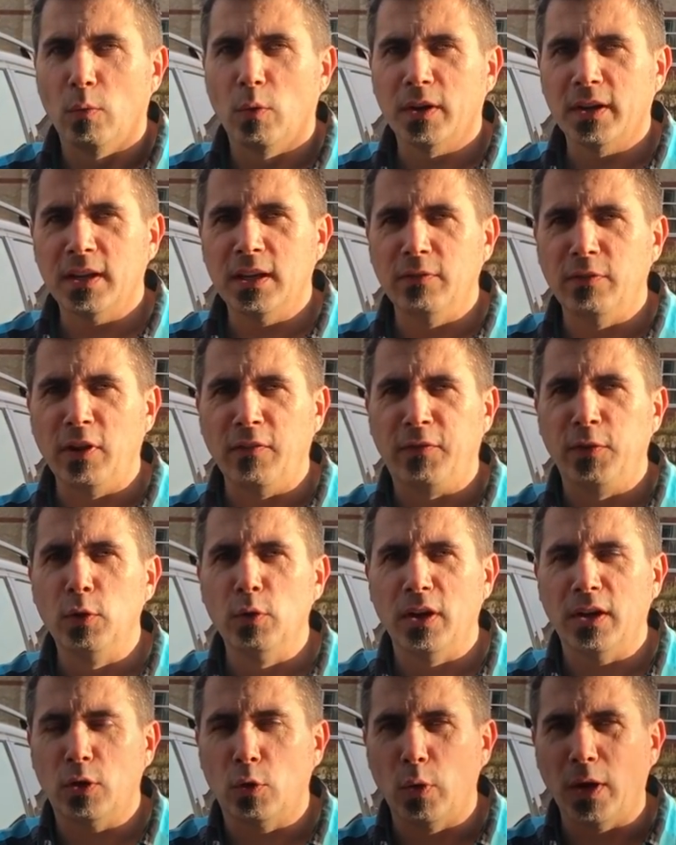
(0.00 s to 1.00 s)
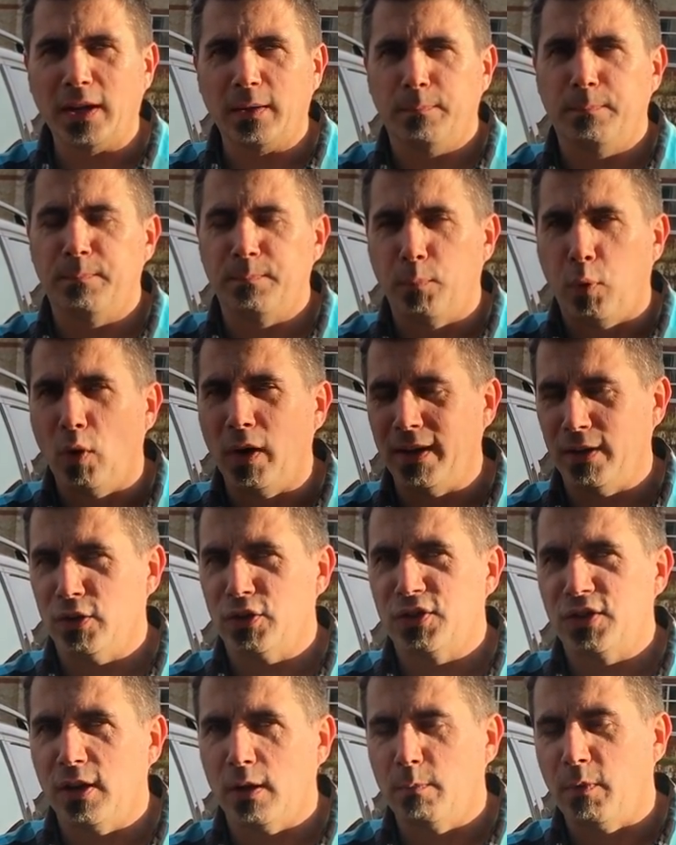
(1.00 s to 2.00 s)
I want to give you a few quick
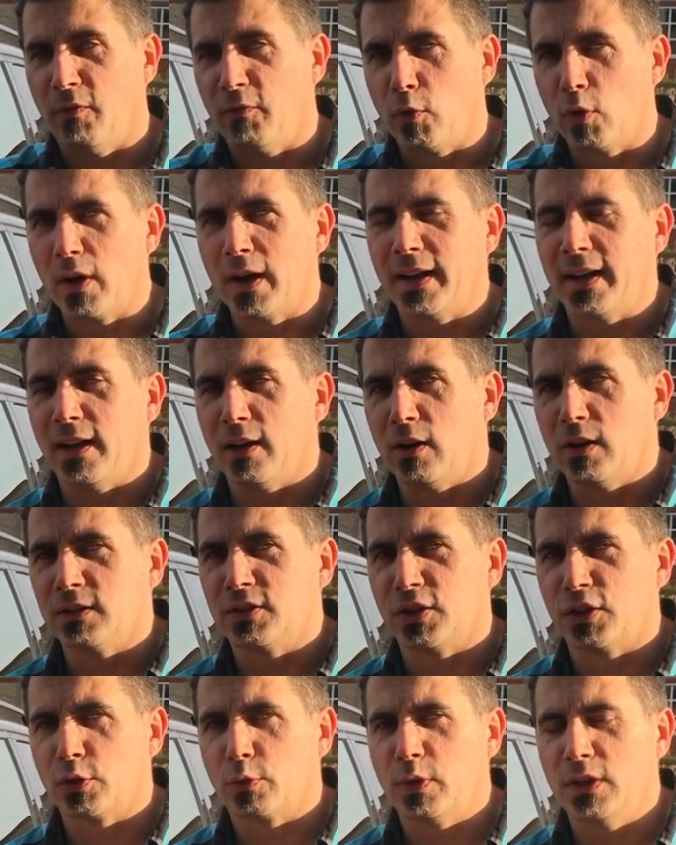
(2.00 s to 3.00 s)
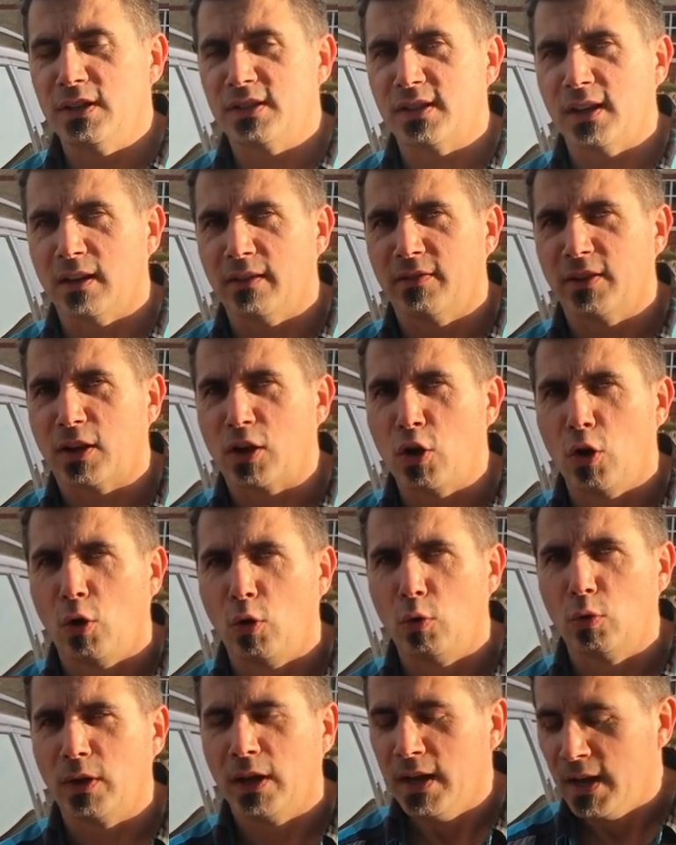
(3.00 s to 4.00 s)
pointers here before I get on to the reset of the
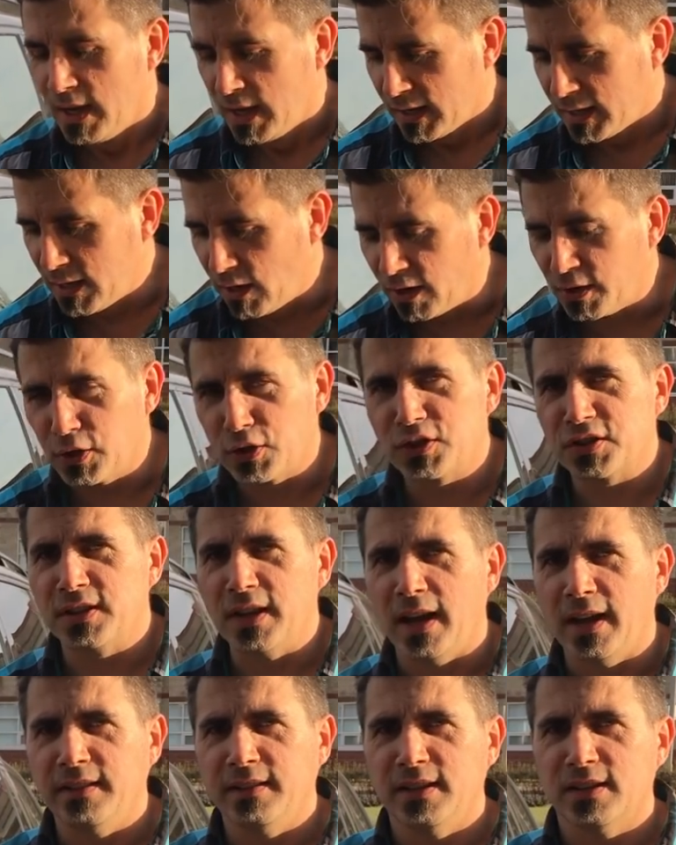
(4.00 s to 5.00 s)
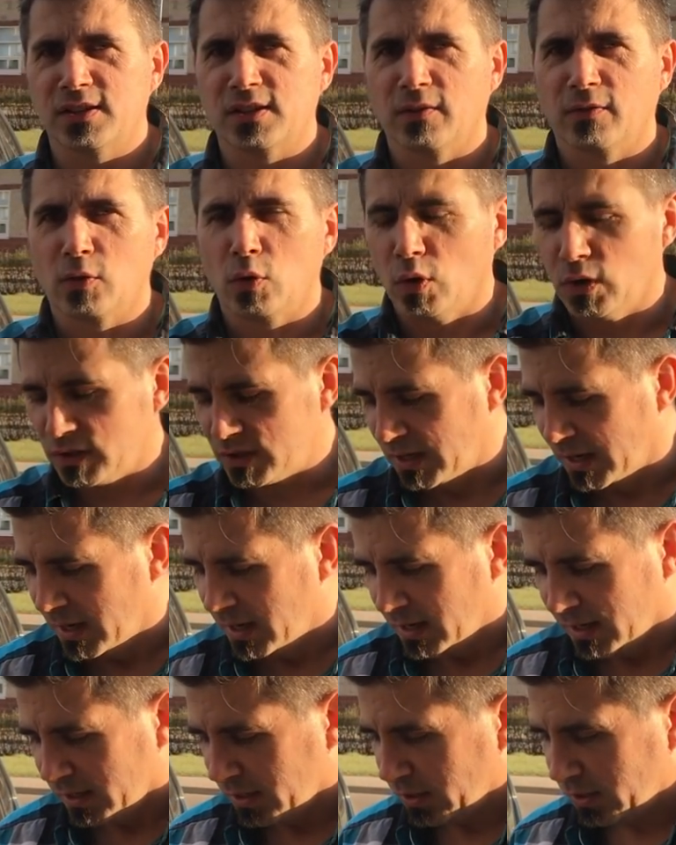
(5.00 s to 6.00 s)
code. Now understand this, of course,
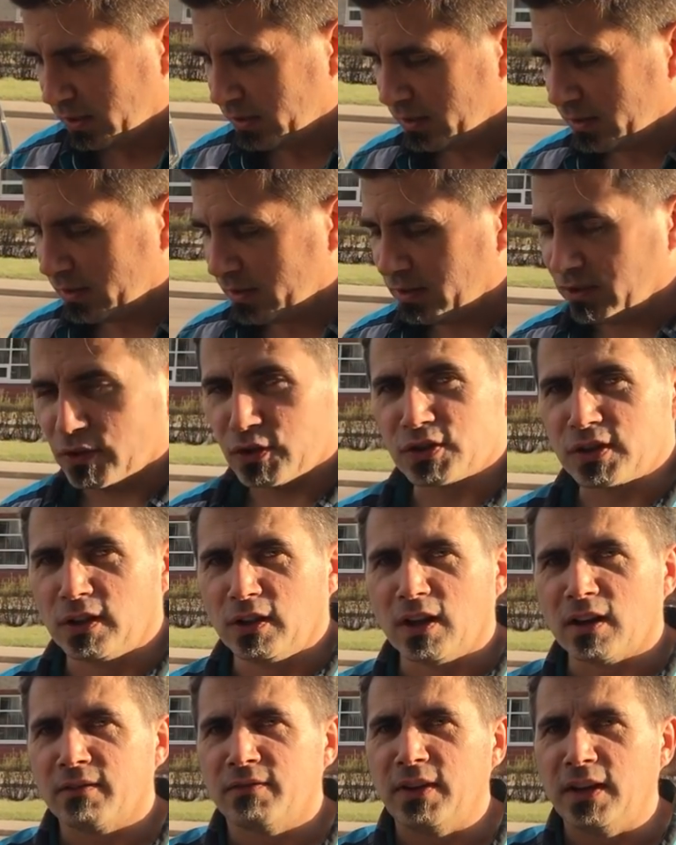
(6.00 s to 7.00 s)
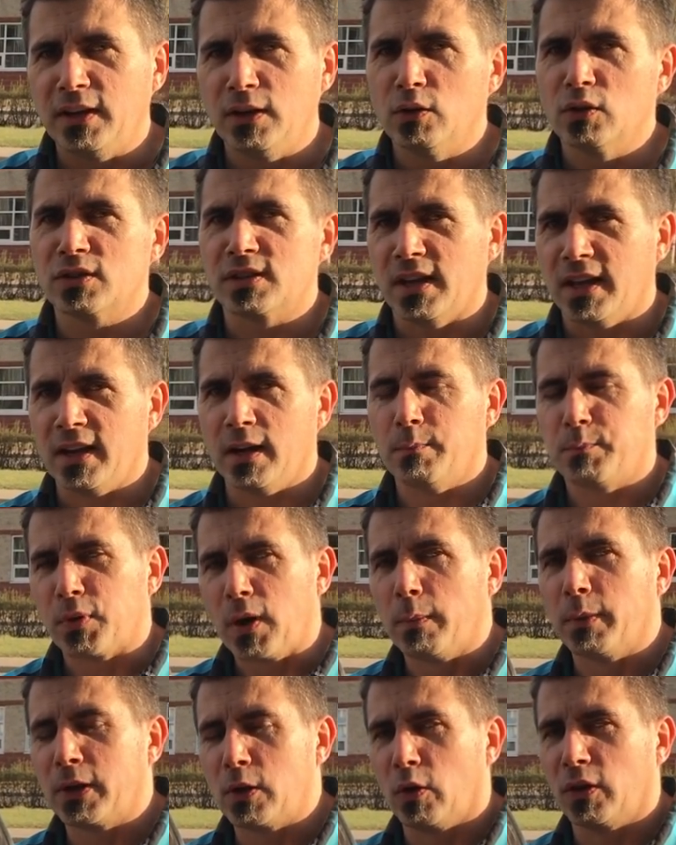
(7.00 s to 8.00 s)
there's a lot of videos and I'm
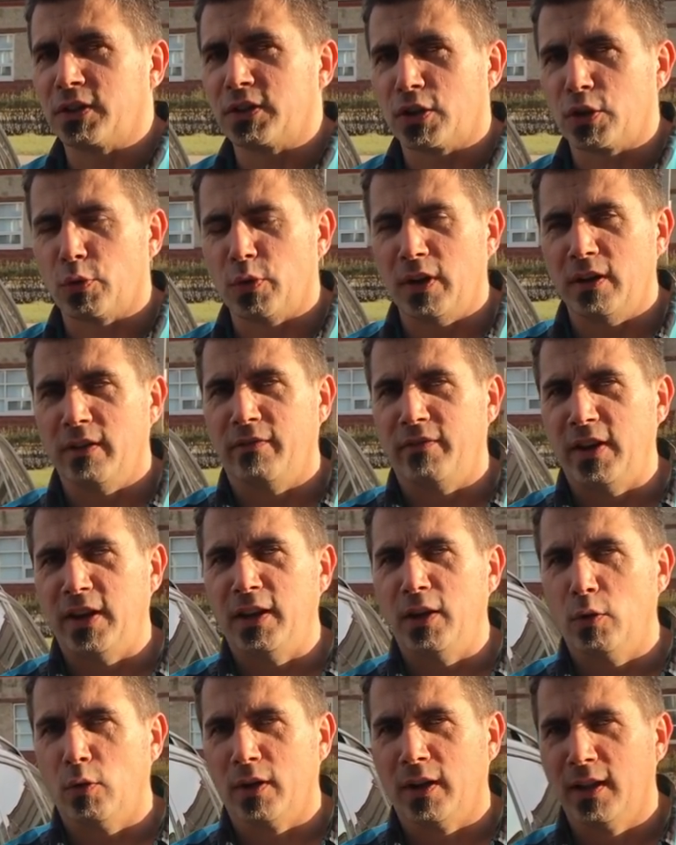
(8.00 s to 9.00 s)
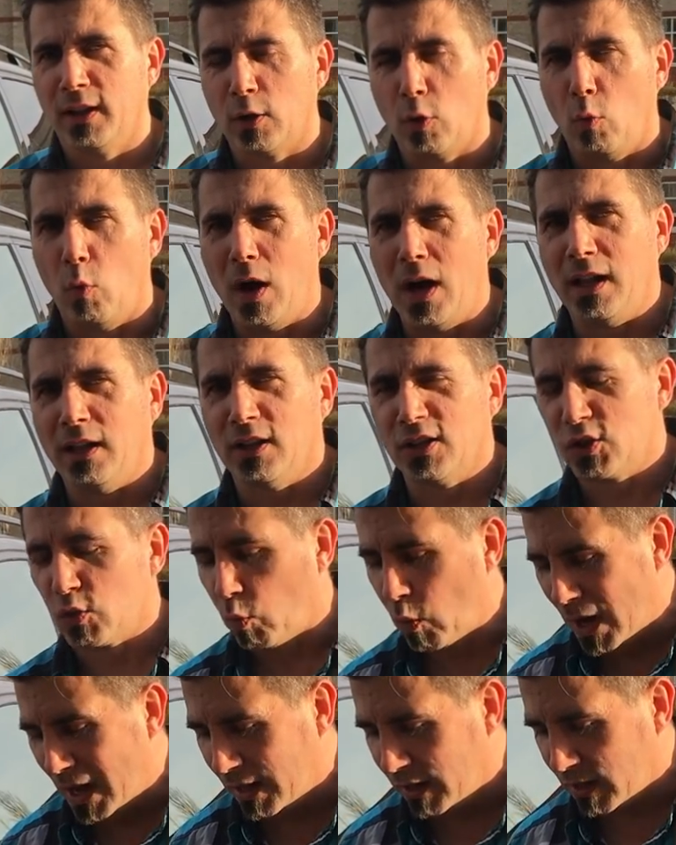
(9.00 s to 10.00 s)
probably going to create a video in a little while as
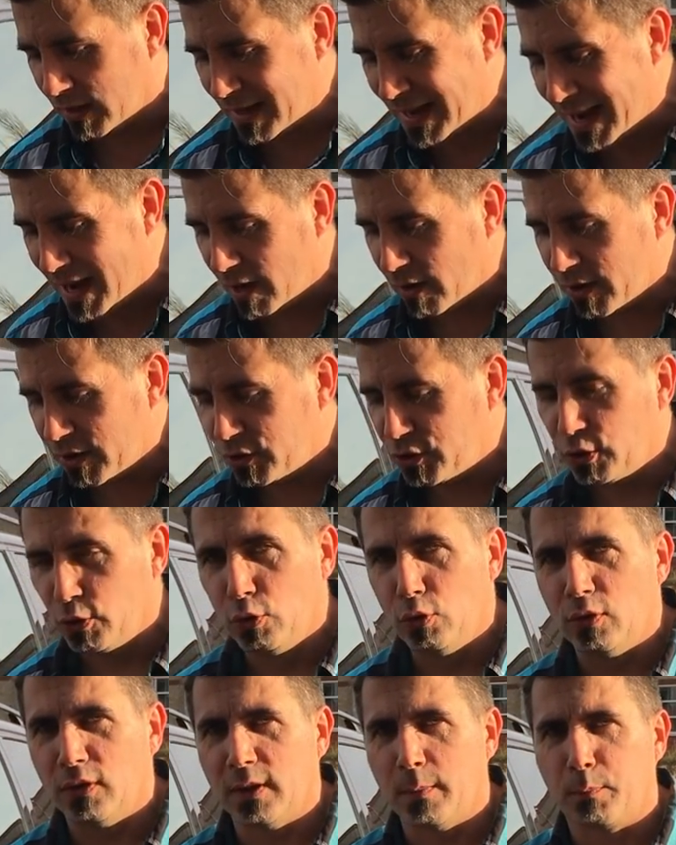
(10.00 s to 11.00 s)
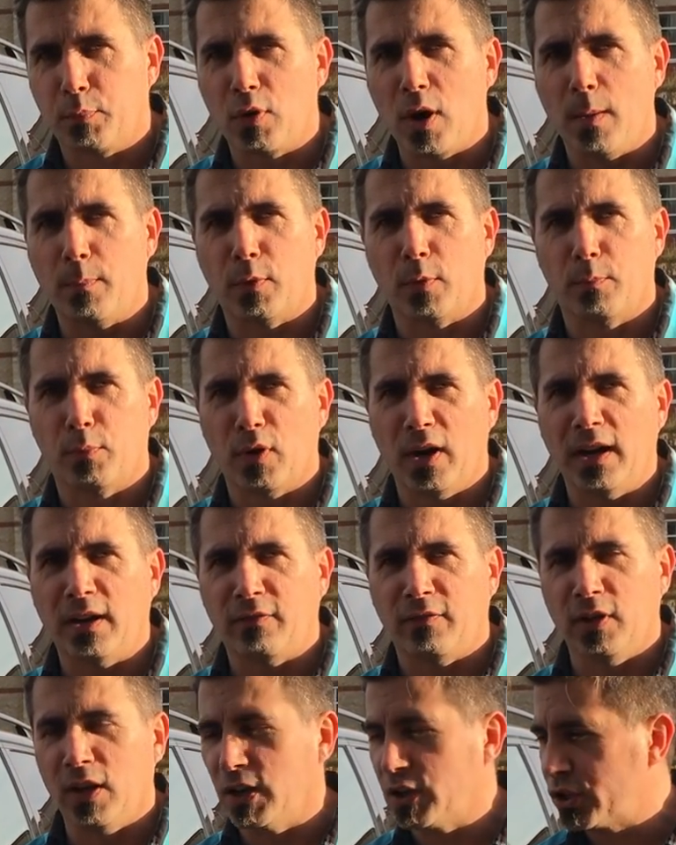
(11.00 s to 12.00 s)
well on how to do the proper brake
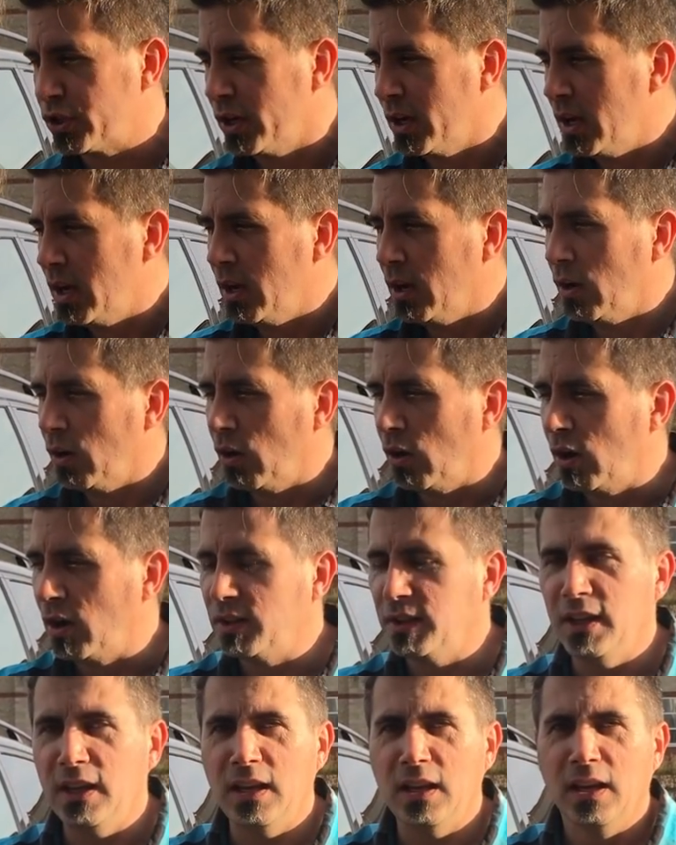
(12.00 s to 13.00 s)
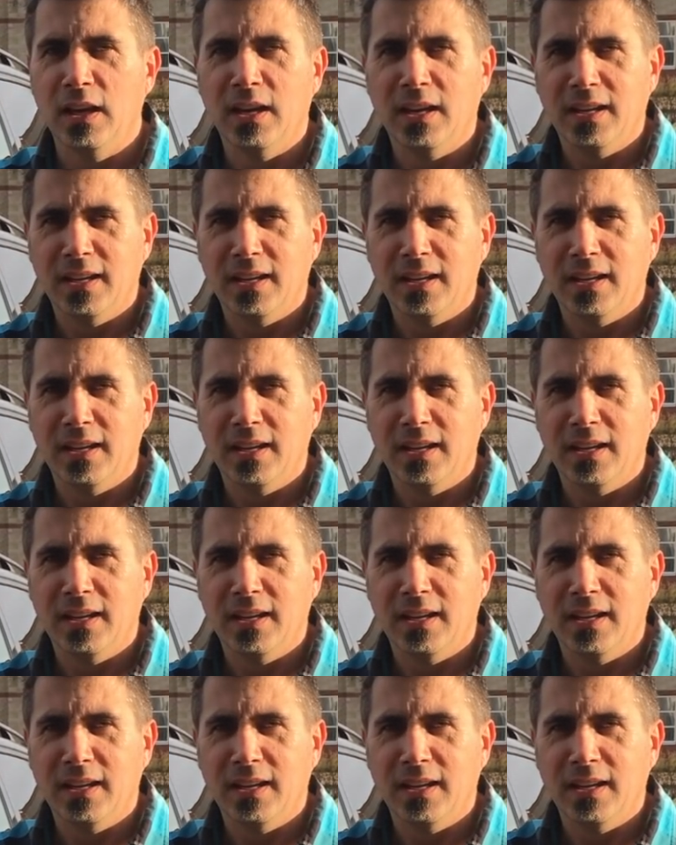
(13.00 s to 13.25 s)
flush on the